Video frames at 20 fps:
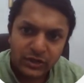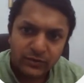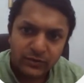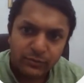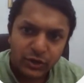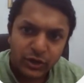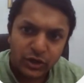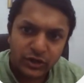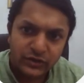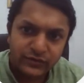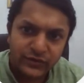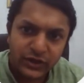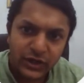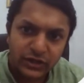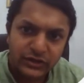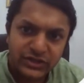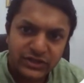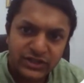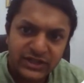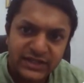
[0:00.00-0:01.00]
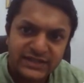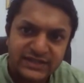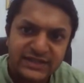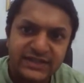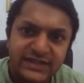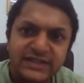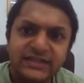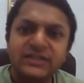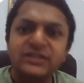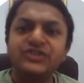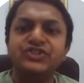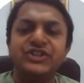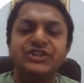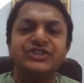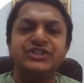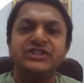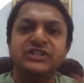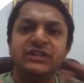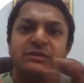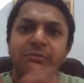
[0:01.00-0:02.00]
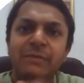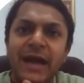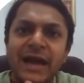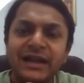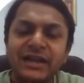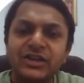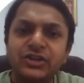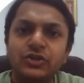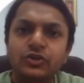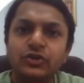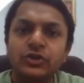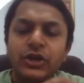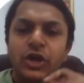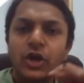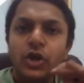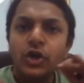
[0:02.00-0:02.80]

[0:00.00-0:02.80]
because velocity is neither changing the magnitude